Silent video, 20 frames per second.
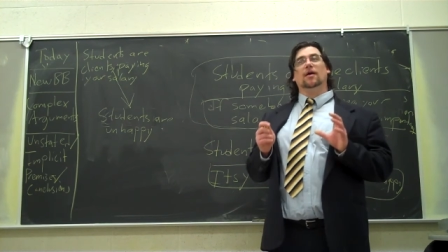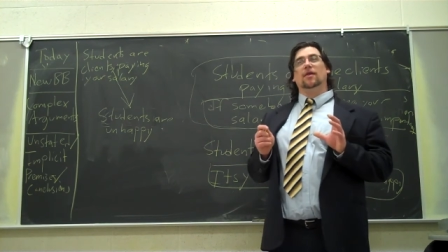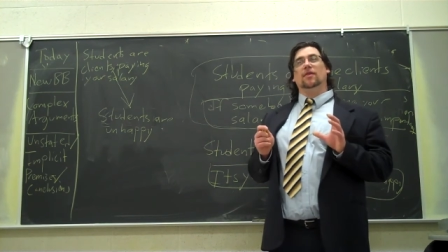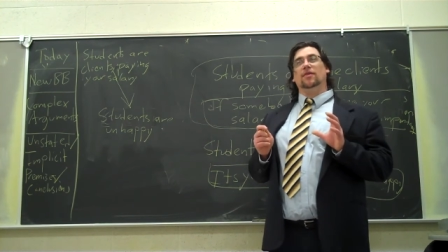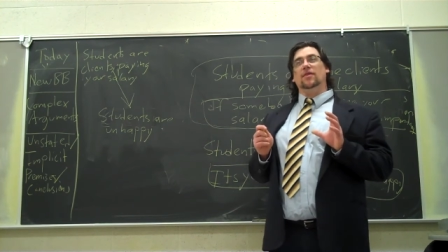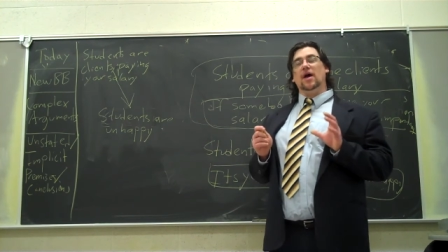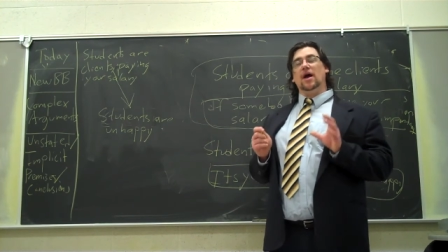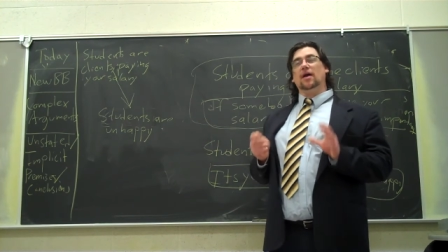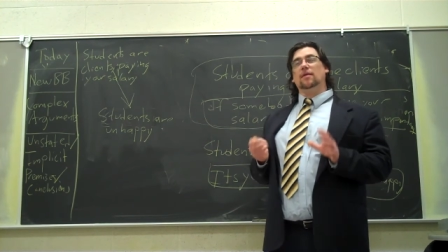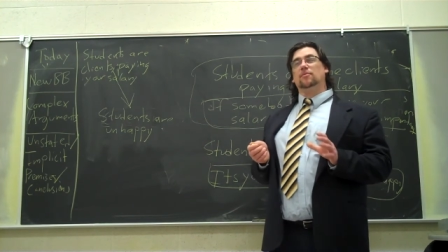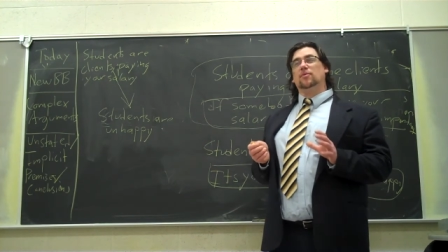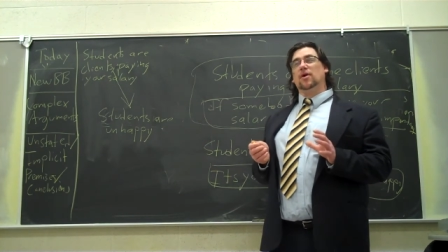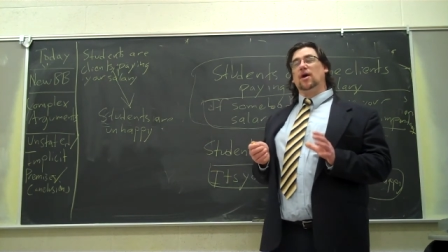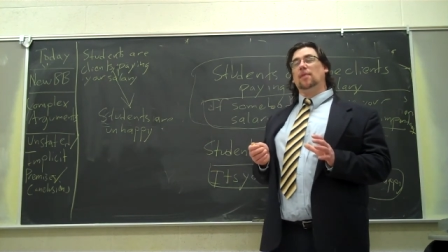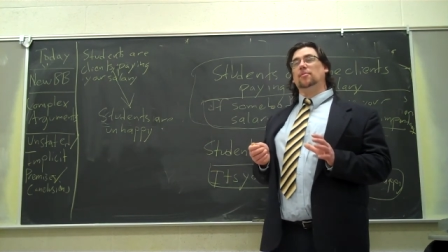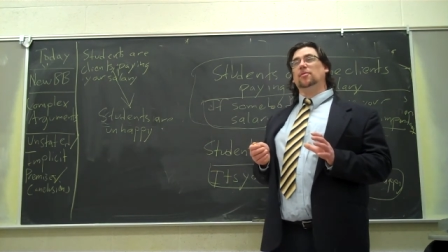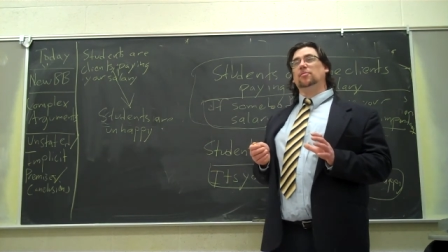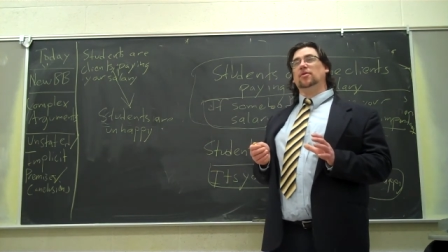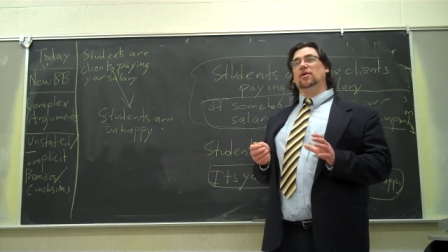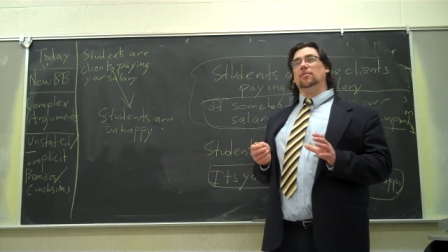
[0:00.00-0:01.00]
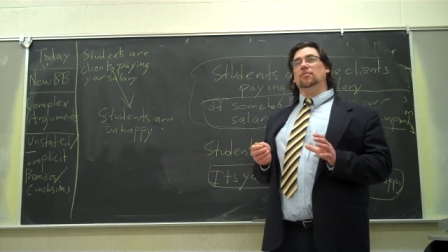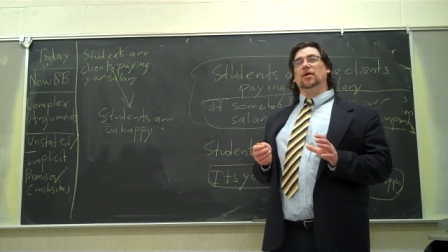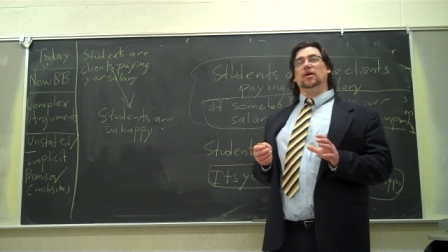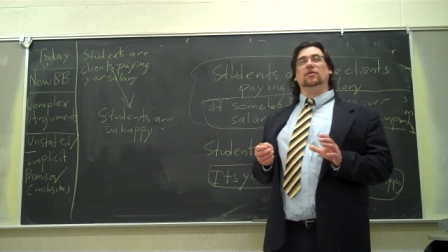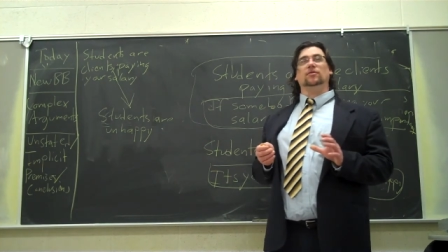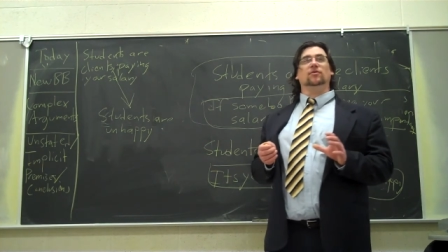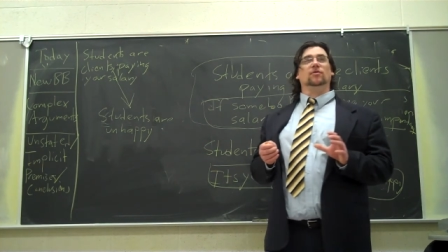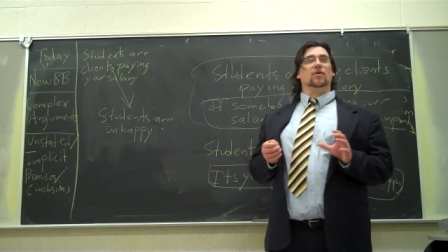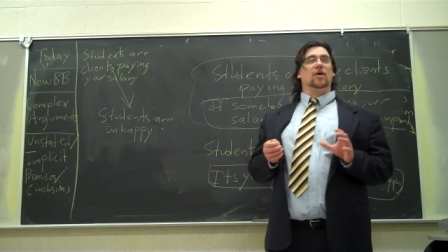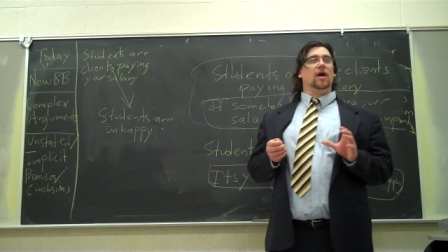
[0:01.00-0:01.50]
that probably
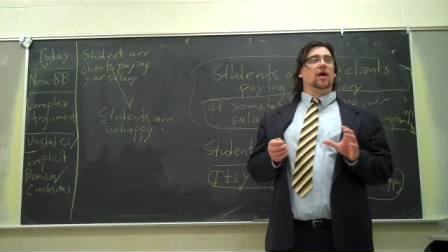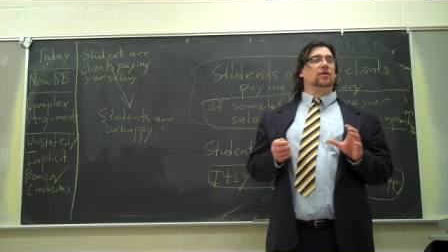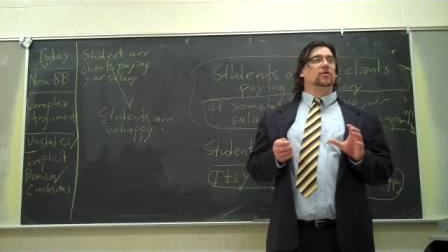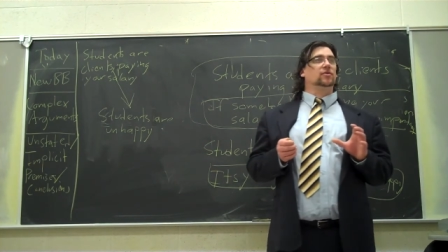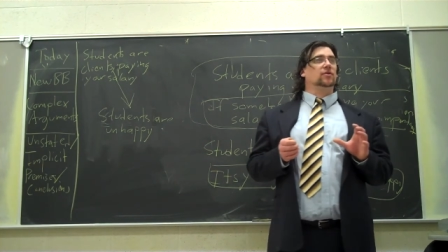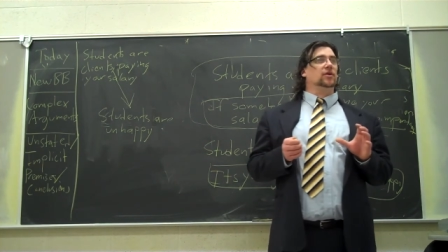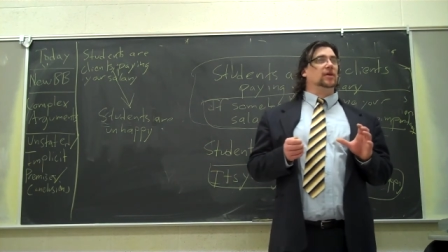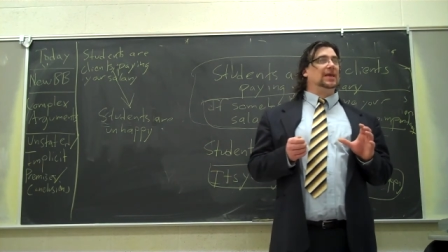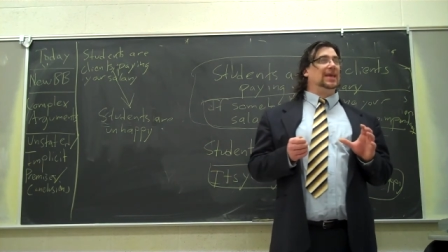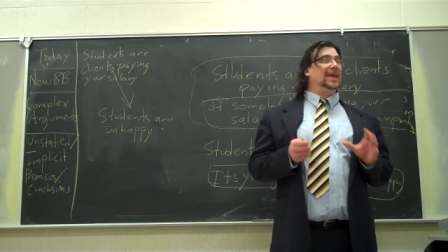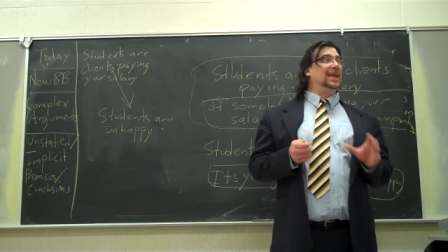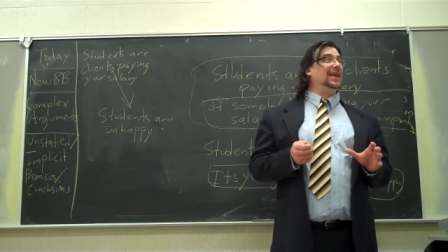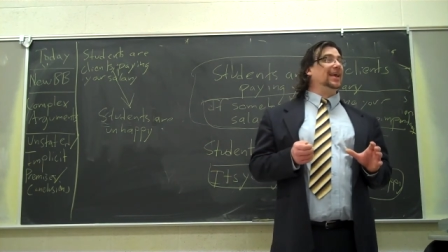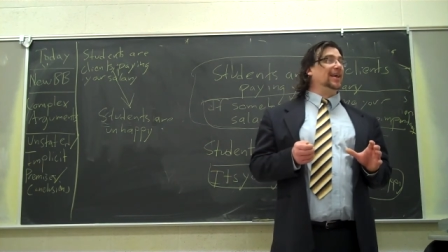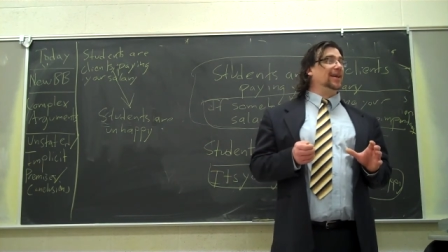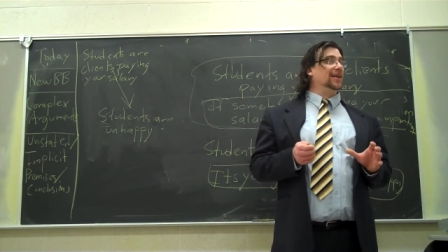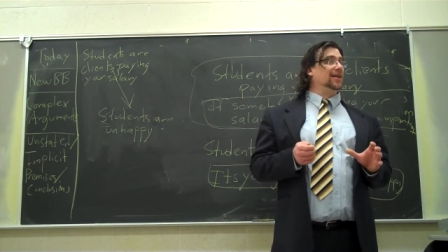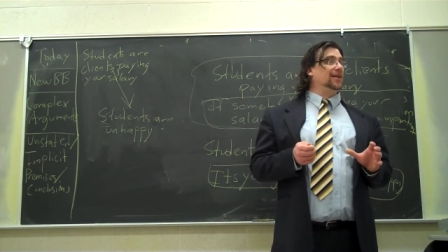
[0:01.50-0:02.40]
means you're actually getting it.